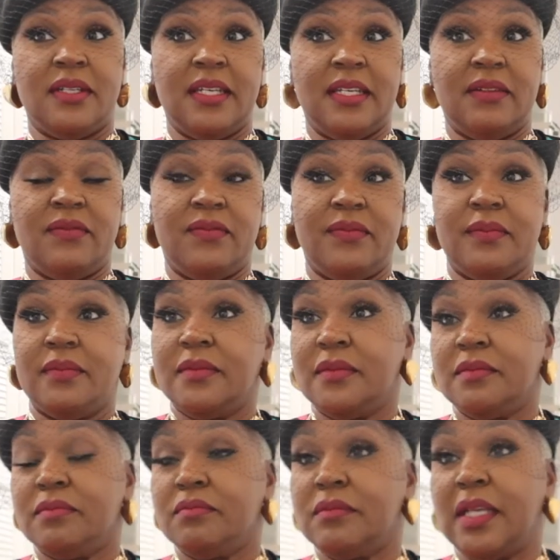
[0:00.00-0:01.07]
It,
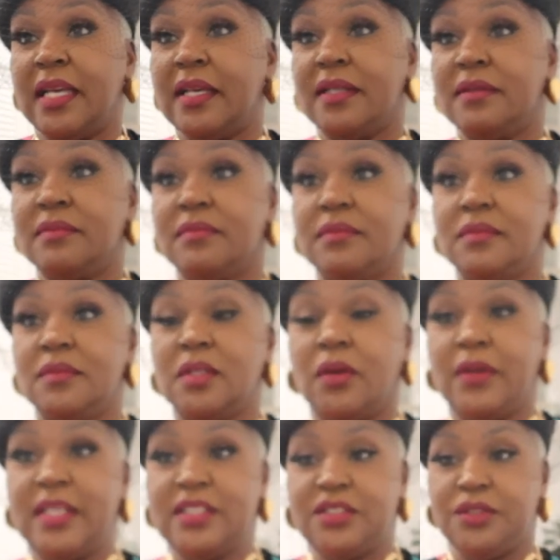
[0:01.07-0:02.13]
yeah,
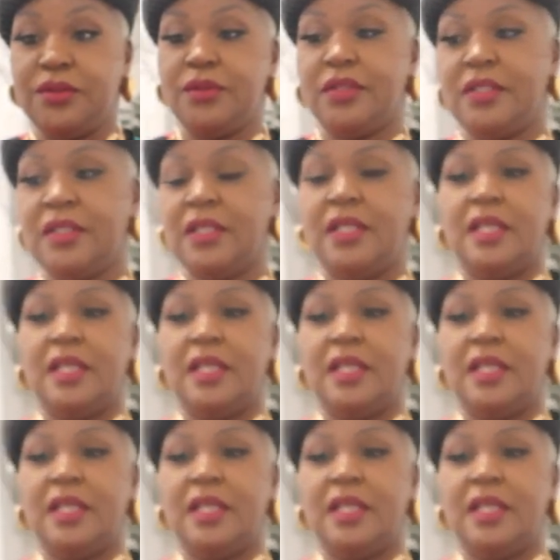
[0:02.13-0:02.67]
no issues.